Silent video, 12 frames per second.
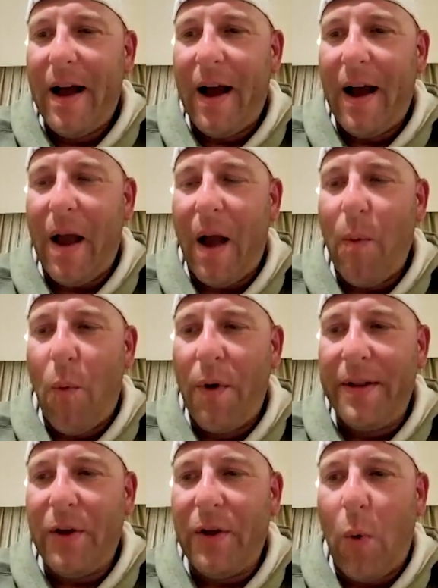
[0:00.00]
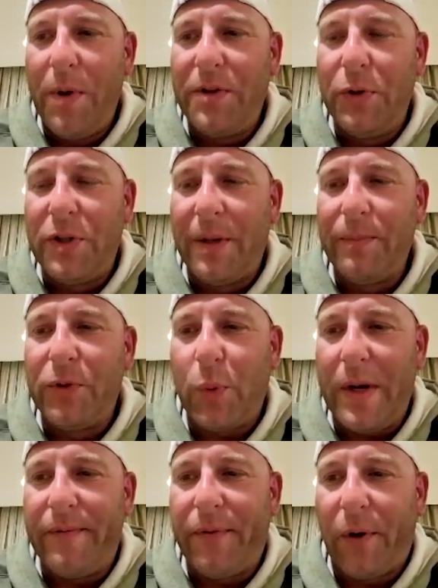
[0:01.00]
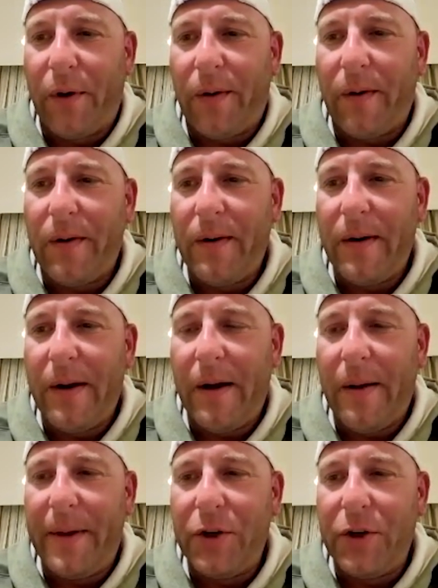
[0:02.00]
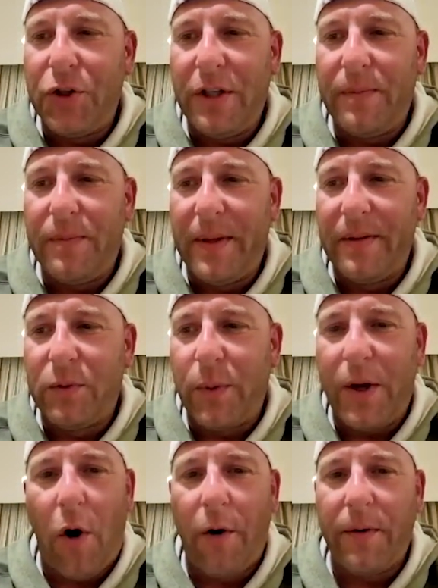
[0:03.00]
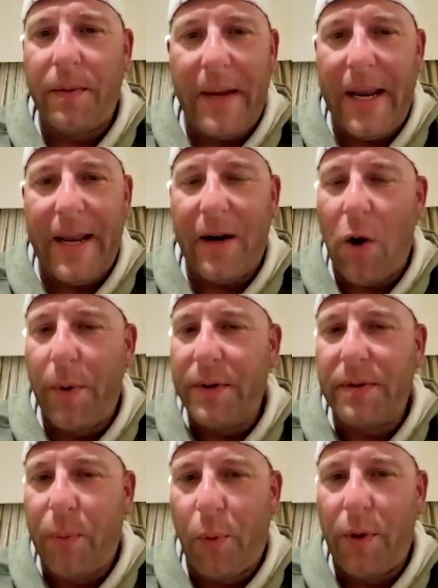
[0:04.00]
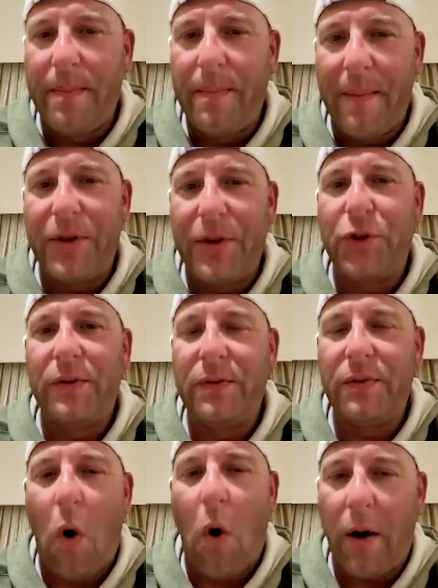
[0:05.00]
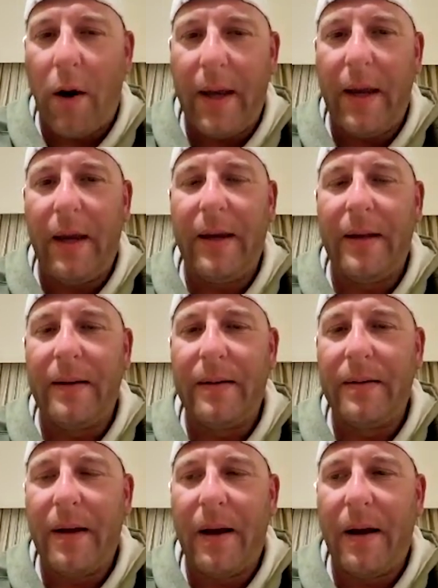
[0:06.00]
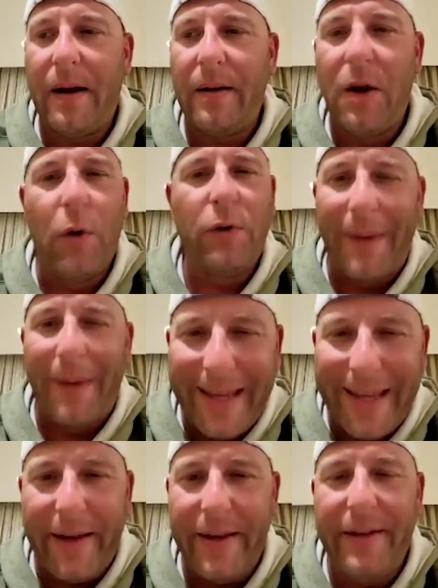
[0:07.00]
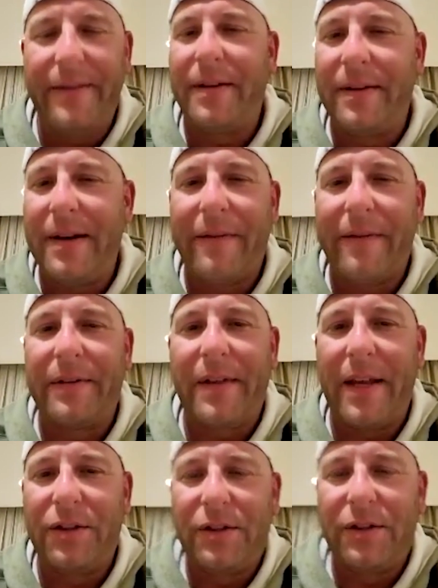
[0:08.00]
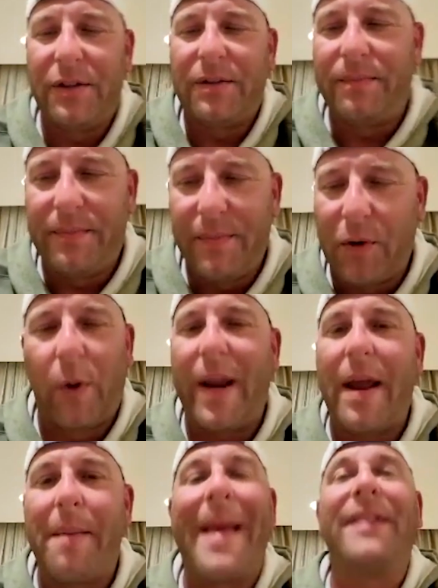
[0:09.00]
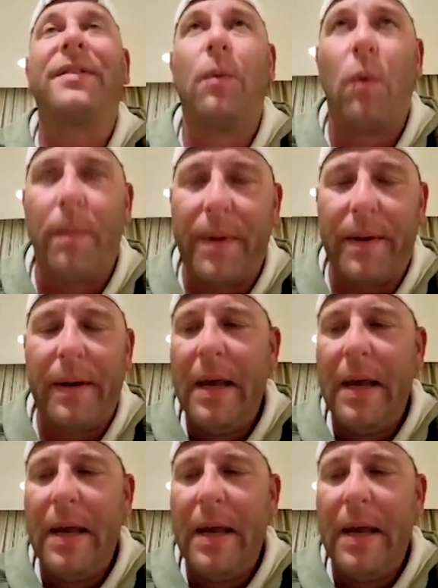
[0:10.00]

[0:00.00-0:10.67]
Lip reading: I wanted to always do something sweet for her because she's been a sweetheart to me and always supported my missions, walking, and knows my kids and everything. She's a great, amazing woman.